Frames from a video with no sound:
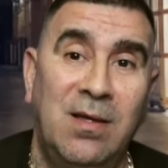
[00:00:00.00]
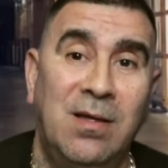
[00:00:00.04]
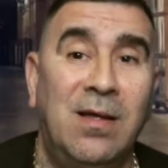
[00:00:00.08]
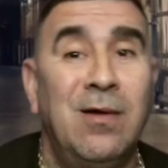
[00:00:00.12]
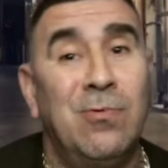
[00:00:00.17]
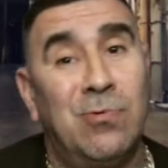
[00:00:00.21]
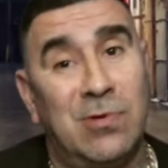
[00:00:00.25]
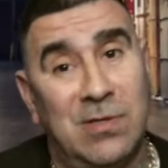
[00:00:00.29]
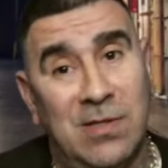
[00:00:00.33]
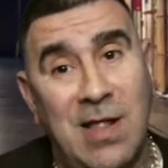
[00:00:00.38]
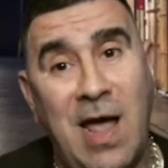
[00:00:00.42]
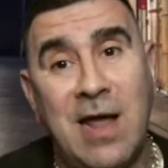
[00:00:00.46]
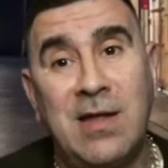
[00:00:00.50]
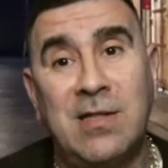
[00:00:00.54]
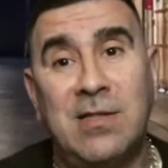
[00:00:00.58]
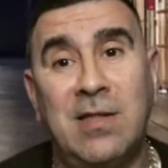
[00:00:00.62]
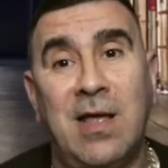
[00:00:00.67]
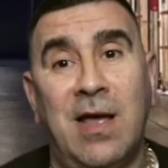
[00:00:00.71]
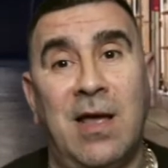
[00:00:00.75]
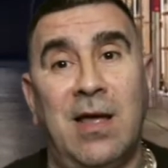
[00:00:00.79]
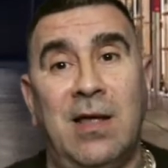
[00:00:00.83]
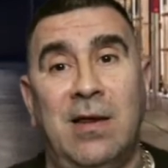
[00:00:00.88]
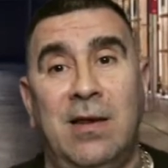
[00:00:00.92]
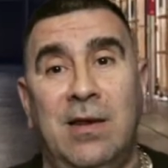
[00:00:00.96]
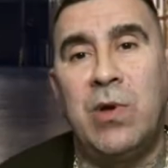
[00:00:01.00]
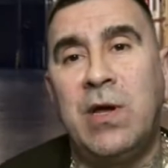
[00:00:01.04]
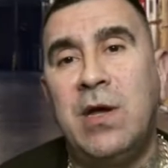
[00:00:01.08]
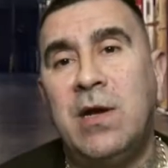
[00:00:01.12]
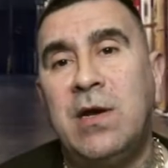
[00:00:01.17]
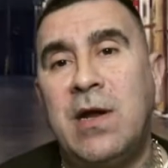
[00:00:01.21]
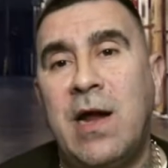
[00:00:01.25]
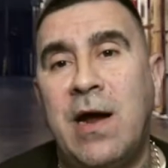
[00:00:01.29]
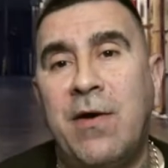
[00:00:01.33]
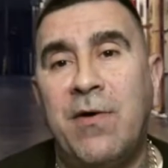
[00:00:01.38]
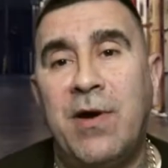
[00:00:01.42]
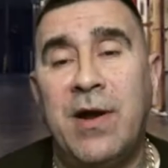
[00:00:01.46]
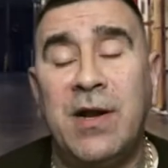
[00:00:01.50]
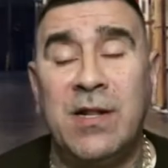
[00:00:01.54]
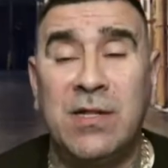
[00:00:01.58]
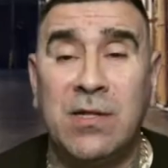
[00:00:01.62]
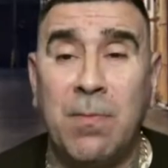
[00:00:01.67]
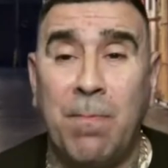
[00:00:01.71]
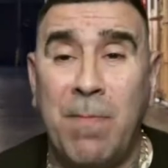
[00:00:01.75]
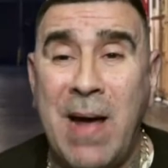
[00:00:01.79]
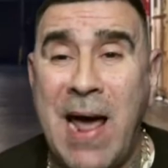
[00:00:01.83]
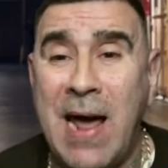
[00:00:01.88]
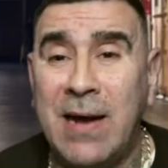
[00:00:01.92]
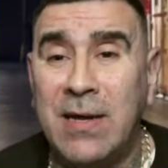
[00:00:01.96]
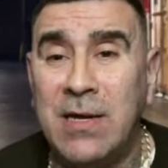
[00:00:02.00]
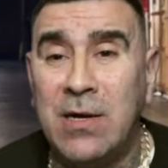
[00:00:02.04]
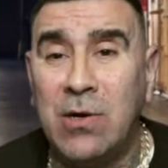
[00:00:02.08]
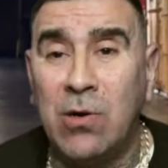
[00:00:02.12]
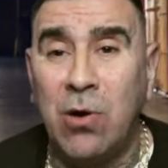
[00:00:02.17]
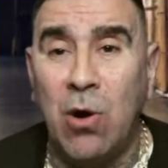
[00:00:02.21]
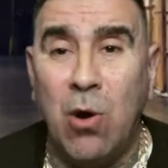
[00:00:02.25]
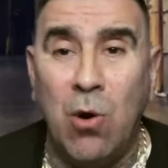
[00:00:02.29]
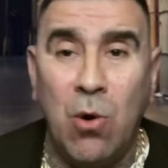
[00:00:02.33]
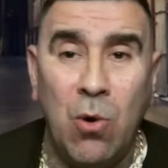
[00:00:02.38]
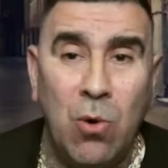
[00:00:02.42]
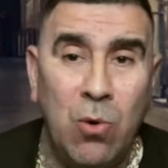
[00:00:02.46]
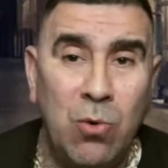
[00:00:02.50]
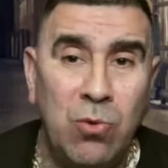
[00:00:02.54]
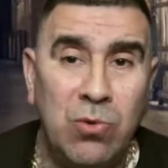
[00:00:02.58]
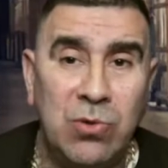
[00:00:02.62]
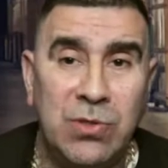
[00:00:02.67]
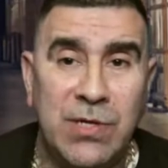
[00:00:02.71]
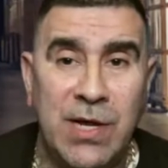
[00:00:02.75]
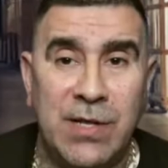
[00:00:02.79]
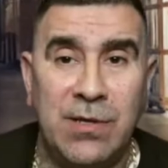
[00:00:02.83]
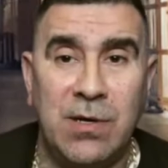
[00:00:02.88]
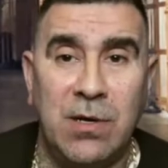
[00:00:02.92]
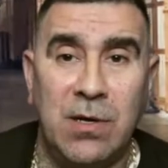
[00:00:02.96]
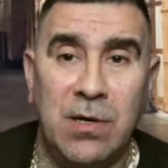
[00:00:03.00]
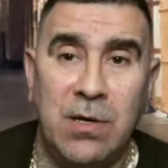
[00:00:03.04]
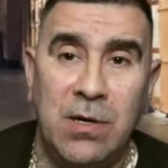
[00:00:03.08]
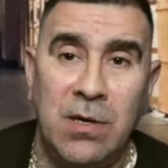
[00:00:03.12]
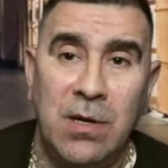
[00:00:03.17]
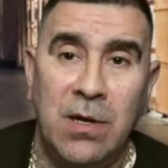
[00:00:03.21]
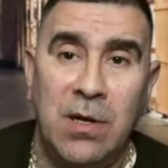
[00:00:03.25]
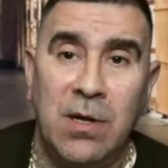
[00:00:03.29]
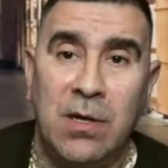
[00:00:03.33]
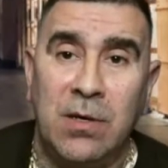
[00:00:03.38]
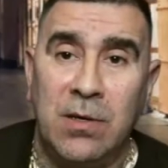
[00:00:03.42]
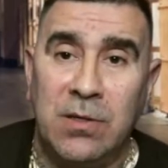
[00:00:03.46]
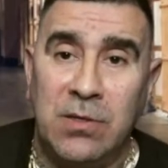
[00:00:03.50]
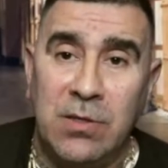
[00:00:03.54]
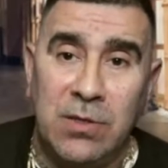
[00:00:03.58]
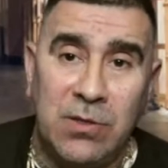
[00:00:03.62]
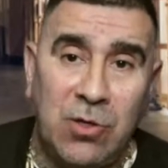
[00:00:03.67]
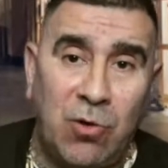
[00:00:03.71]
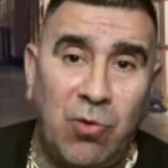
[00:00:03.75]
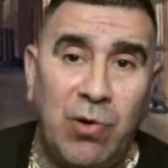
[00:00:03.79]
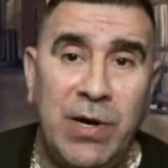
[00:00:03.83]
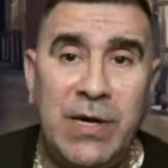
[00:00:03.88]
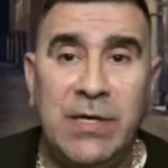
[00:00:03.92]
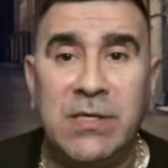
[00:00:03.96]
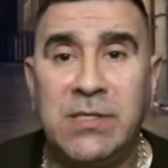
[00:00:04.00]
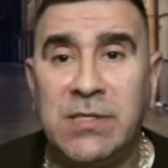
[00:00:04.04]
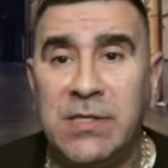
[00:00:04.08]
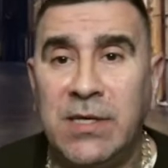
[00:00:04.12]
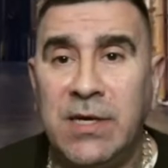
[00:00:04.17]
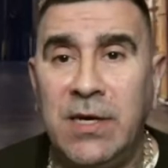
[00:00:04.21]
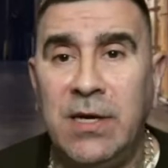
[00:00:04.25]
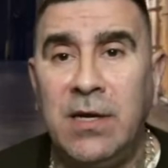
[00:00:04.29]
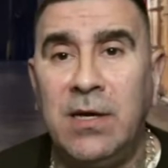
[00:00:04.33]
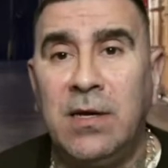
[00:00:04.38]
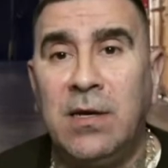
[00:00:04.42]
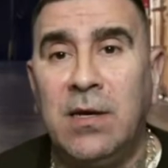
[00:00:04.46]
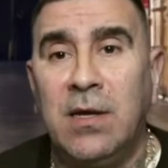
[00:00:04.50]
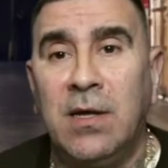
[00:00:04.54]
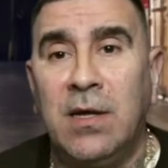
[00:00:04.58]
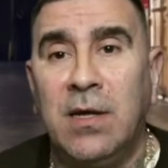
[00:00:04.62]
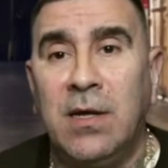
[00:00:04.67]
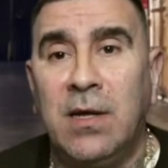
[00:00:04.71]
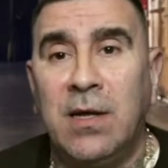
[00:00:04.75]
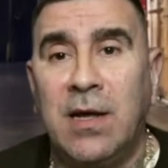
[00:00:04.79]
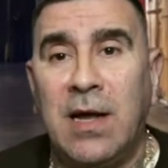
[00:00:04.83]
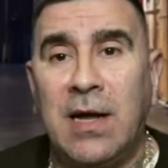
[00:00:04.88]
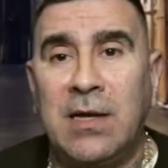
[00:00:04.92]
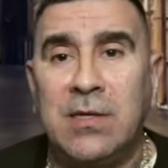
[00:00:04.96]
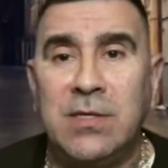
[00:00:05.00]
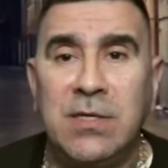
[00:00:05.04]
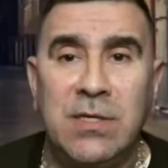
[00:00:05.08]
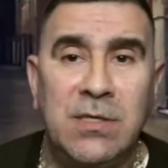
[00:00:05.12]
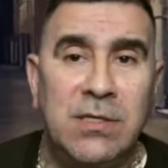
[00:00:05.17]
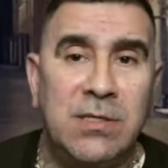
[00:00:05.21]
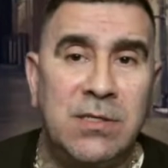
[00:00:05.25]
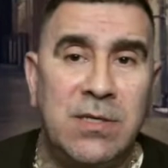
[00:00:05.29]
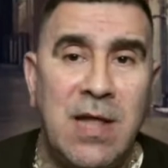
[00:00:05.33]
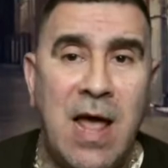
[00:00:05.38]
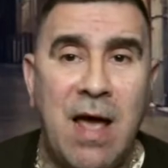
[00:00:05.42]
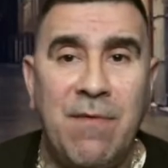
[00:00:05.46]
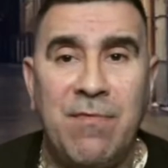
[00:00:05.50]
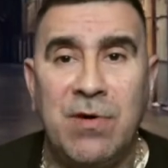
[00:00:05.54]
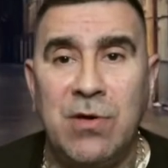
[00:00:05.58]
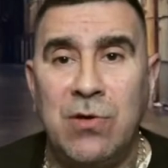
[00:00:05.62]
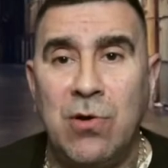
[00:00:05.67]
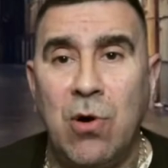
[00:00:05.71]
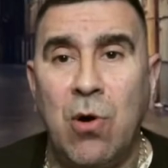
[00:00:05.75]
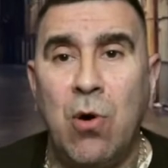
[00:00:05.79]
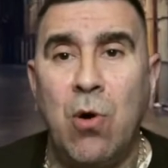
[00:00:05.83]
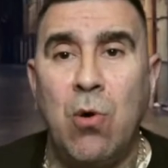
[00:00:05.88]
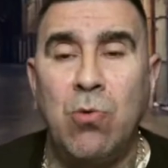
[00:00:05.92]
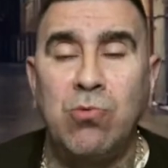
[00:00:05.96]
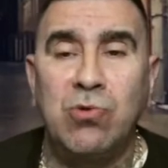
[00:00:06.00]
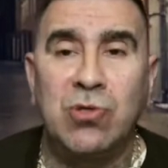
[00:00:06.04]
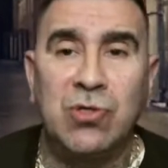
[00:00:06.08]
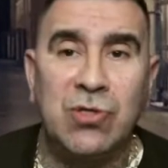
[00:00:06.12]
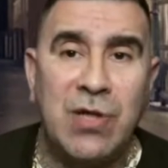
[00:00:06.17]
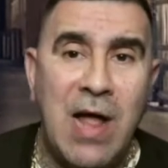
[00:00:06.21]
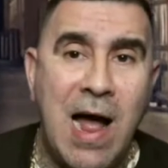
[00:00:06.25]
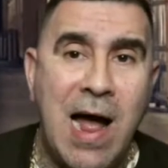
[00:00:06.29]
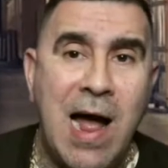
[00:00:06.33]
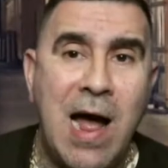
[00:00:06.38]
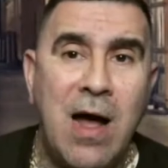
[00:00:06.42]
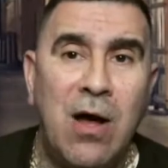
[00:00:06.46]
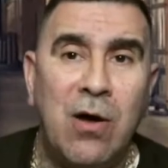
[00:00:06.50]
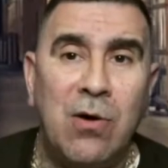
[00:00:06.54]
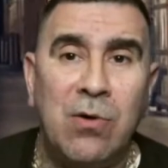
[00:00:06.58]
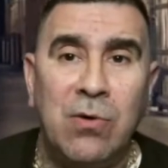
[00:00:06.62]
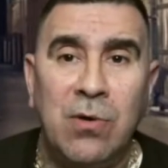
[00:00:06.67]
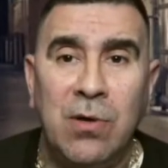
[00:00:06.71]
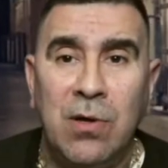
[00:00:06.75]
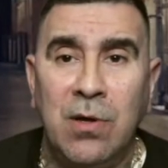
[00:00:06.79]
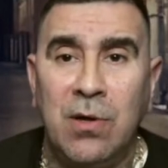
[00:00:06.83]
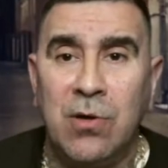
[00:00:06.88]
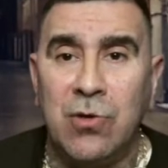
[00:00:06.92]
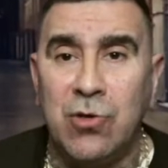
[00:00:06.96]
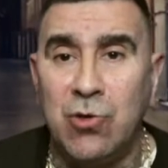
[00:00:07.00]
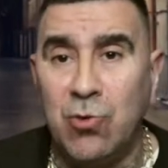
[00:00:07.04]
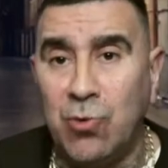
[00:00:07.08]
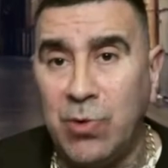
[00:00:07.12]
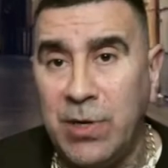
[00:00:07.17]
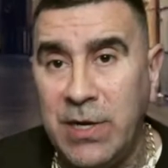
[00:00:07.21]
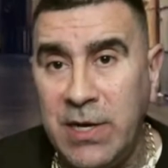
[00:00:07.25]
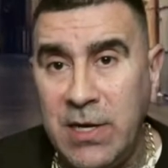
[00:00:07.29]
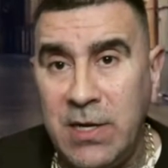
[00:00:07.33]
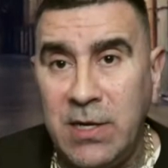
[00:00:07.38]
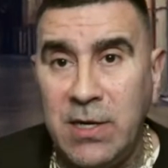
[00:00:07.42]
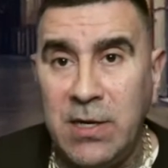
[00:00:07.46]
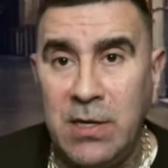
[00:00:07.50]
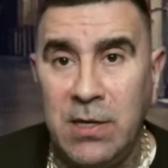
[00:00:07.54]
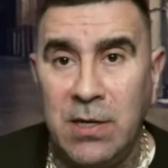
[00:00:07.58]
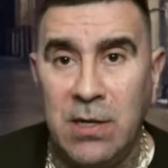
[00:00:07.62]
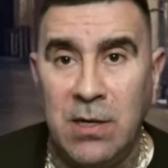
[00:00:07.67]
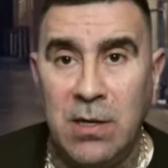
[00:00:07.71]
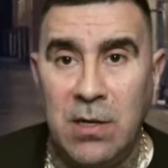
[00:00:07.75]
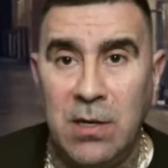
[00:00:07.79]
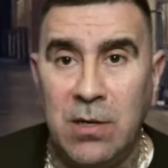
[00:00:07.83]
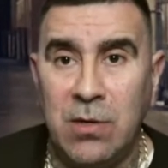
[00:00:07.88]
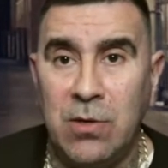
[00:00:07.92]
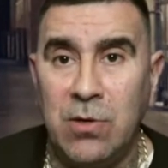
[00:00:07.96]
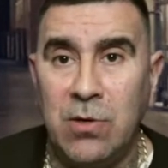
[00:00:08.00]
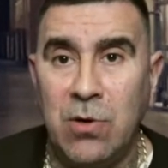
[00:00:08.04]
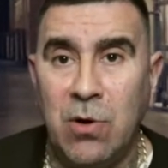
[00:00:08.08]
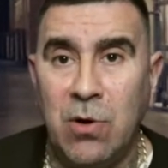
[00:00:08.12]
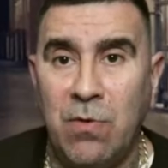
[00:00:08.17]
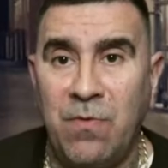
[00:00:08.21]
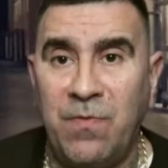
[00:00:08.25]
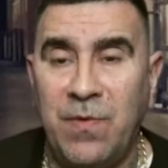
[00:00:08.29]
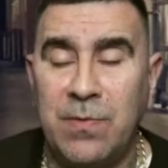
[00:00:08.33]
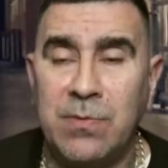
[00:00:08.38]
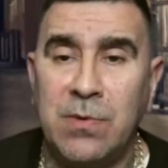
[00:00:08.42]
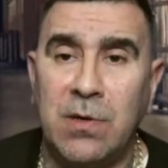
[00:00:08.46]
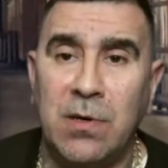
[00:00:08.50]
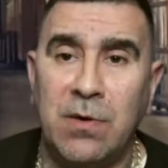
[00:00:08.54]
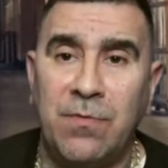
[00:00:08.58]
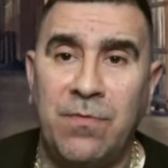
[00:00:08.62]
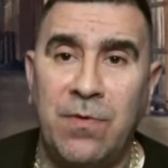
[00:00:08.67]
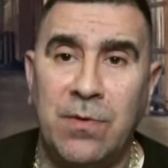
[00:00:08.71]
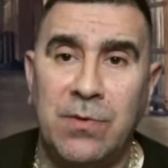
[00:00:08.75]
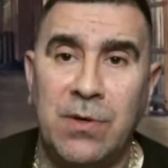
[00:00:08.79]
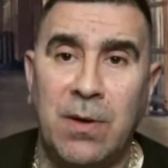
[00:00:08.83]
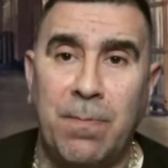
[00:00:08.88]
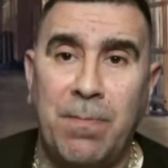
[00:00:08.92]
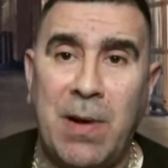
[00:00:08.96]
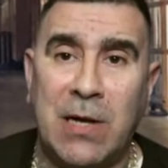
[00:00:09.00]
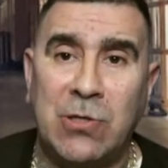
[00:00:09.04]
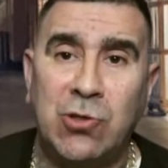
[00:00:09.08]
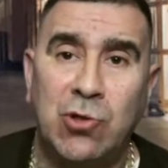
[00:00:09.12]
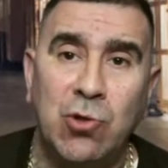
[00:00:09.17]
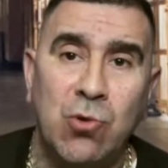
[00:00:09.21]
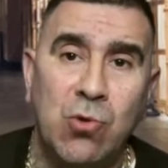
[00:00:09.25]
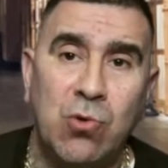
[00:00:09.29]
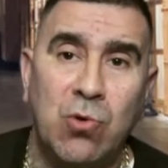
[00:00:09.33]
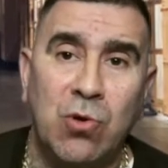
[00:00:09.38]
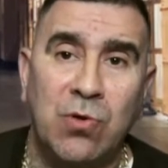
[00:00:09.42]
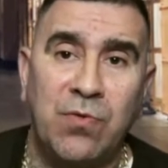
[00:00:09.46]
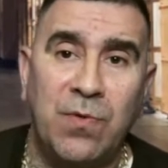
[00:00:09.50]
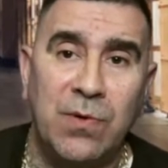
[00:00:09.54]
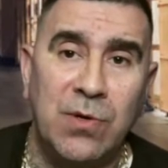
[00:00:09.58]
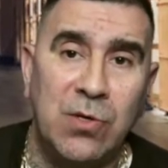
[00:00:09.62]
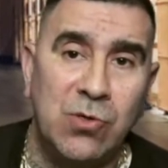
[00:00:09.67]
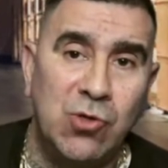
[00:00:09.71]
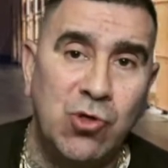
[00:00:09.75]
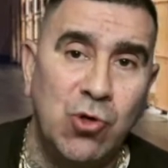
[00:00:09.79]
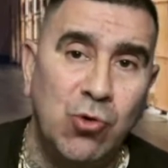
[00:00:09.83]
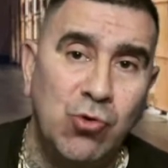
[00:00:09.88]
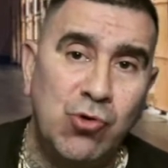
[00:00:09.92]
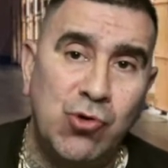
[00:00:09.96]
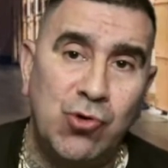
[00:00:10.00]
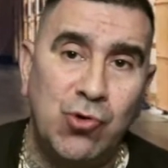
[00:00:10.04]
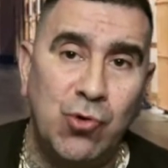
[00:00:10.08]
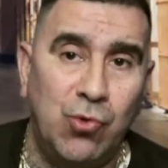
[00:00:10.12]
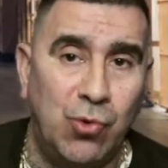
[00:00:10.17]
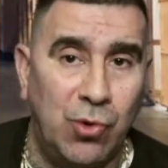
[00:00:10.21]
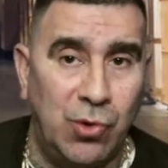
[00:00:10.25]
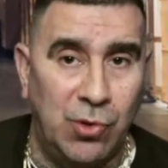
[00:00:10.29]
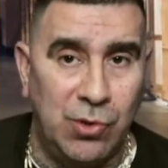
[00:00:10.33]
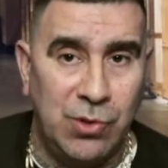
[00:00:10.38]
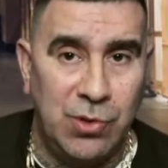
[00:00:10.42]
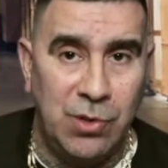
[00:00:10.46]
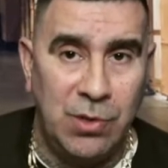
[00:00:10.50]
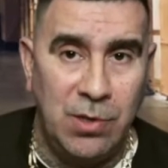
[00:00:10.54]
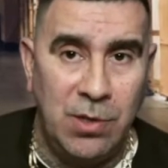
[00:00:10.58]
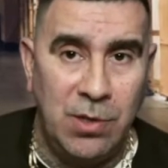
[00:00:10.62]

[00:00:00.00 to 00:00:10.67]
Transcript: It was like that. We inherited the baggy clothes and the creasing and just having your own style, unique, you from the Pachucos, from the Zoot Suiters.